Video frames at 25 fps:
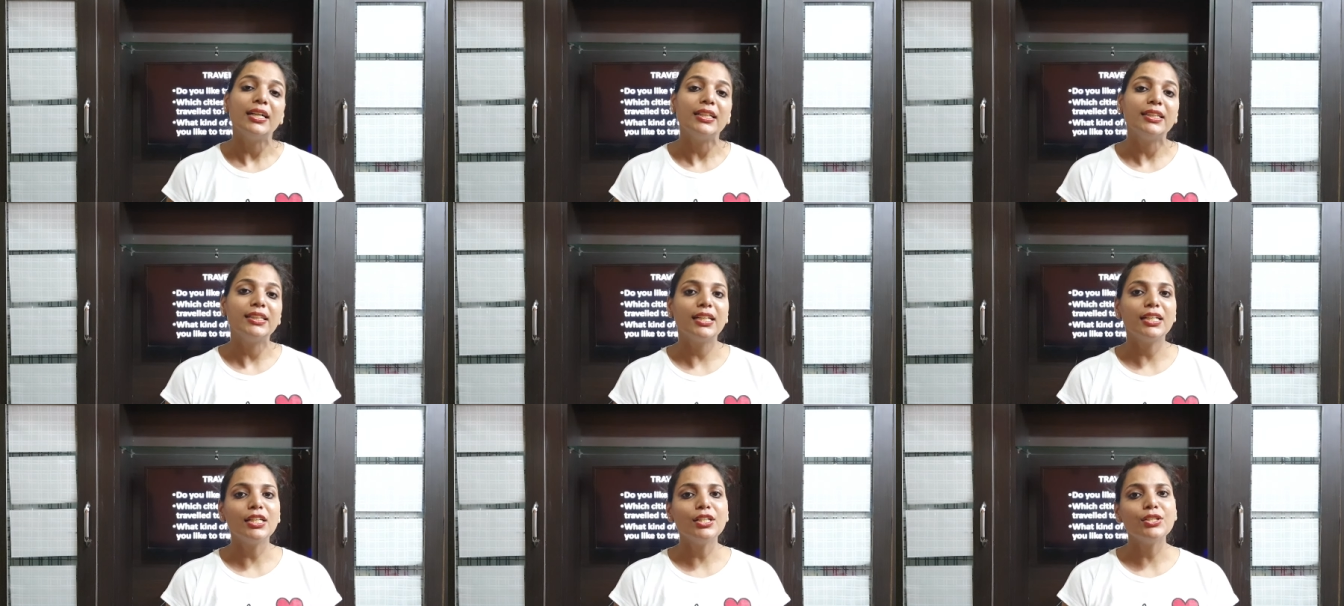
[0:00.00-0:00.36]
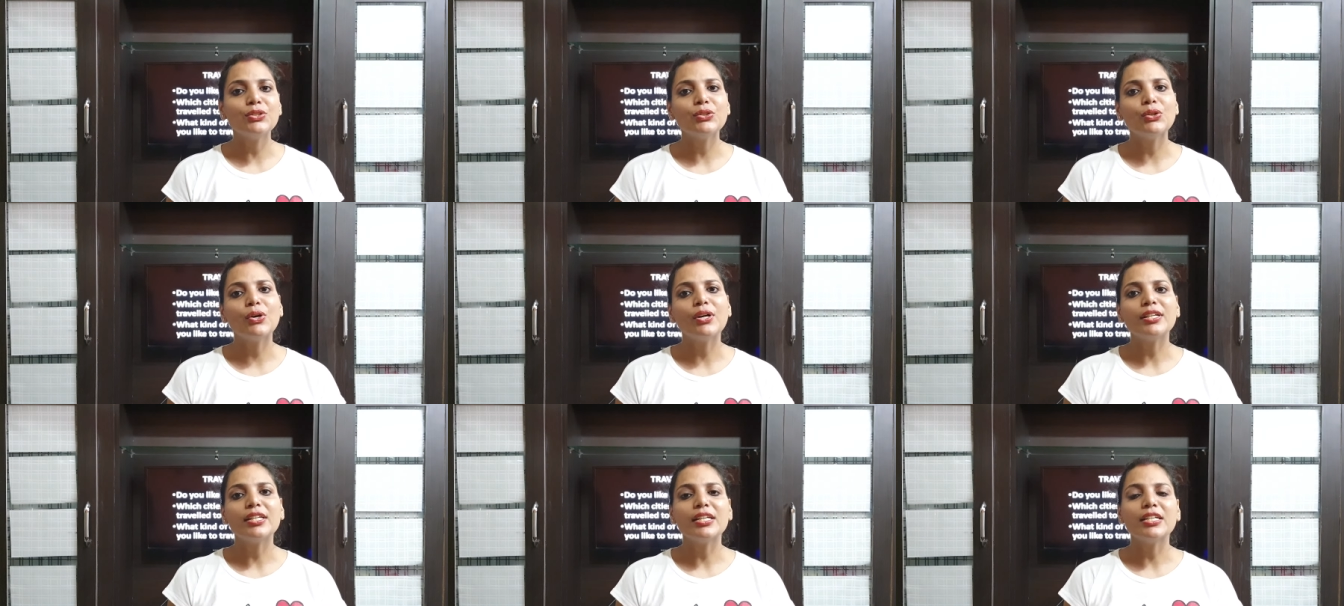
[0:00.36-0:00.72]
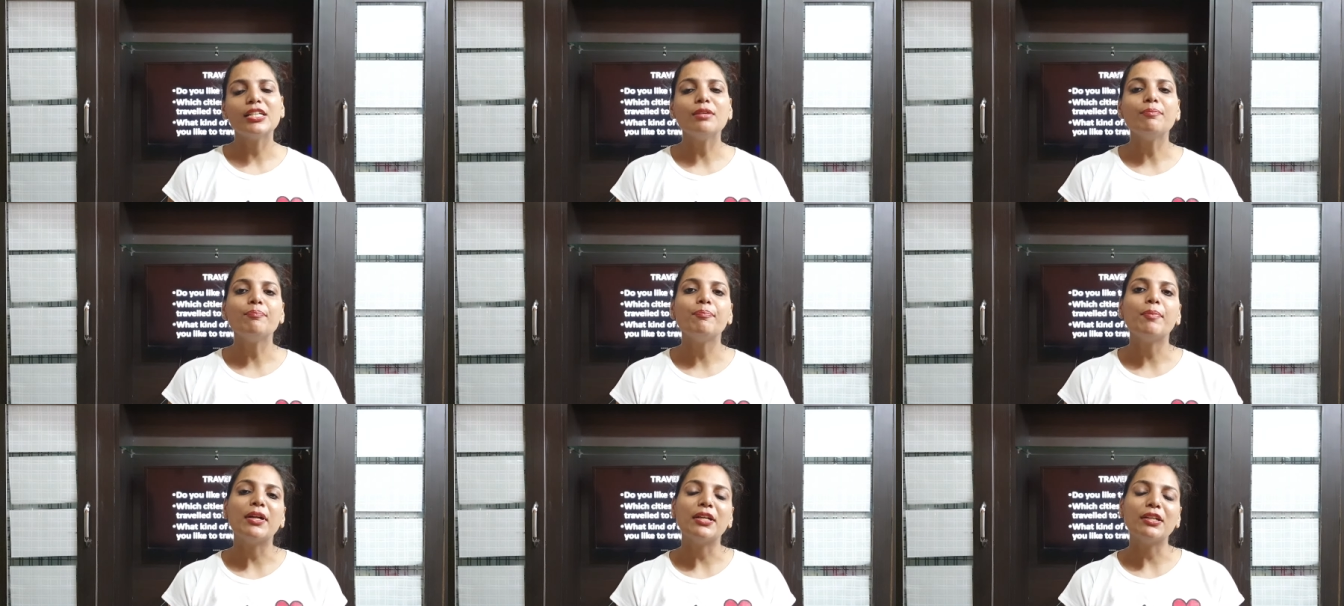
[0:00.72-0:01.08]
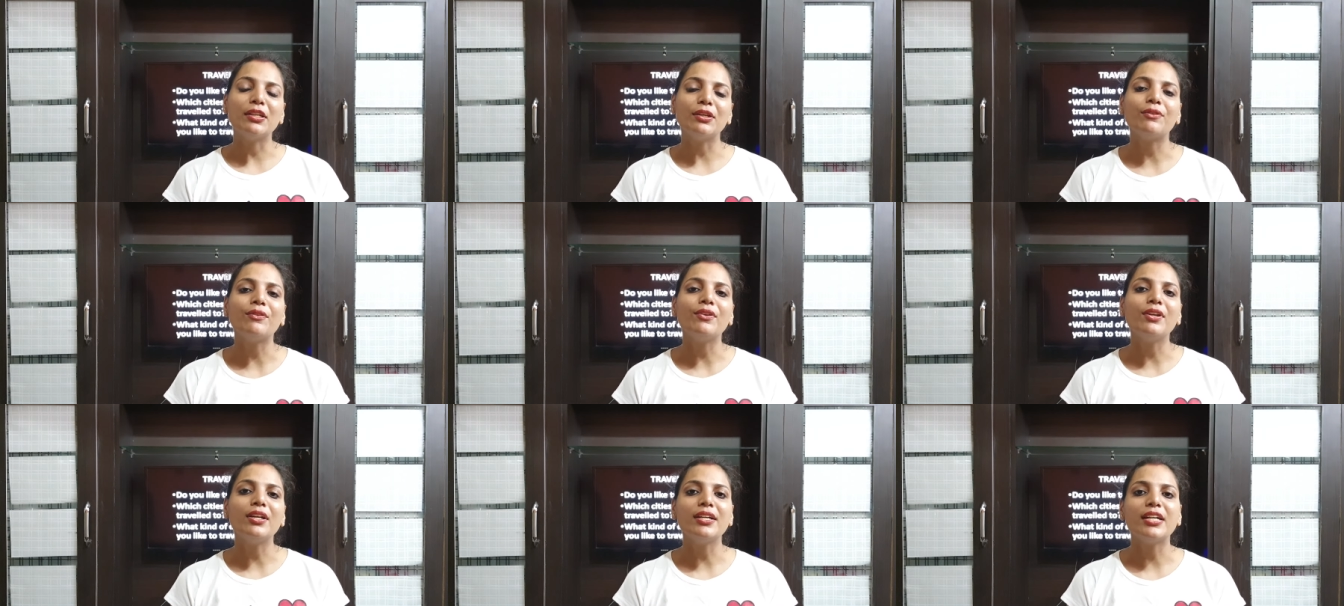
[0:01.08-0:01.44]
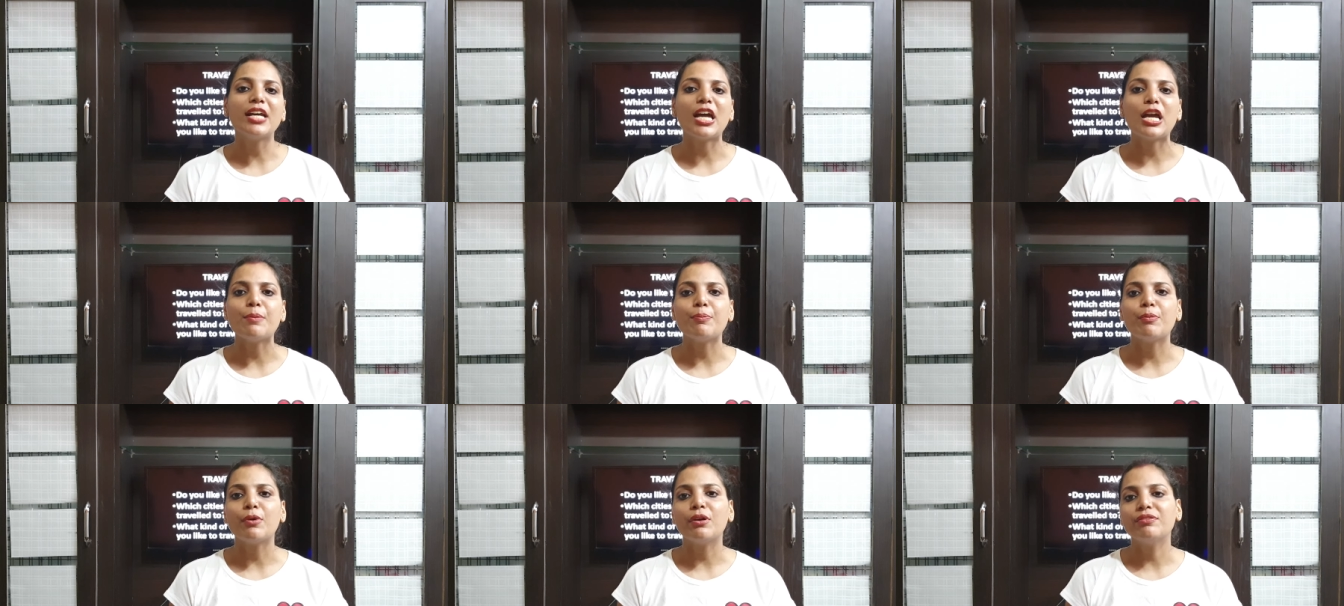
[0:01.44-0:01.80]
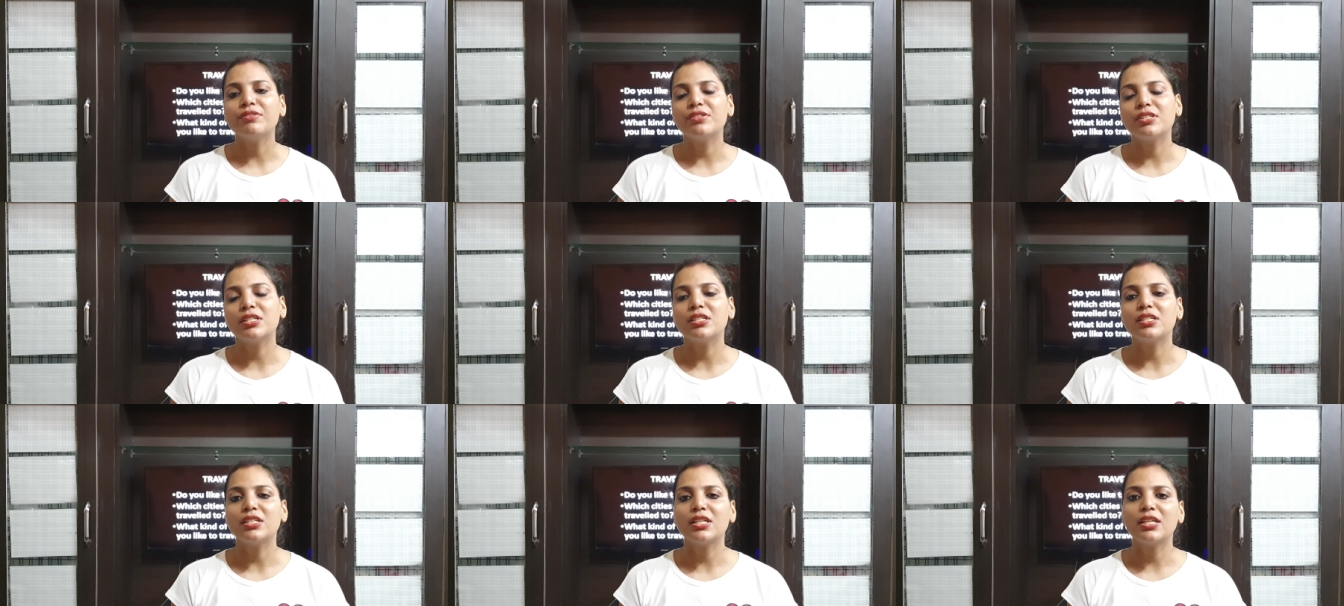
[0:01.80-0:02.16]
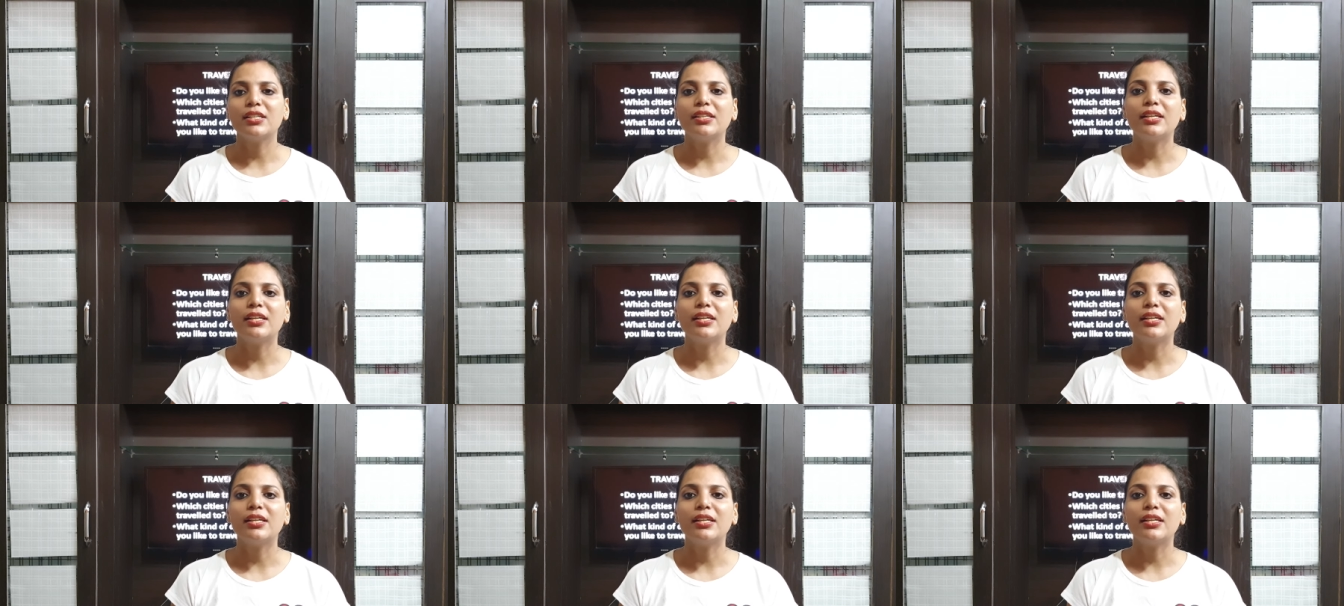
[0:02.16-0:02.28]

There is not any particular type of city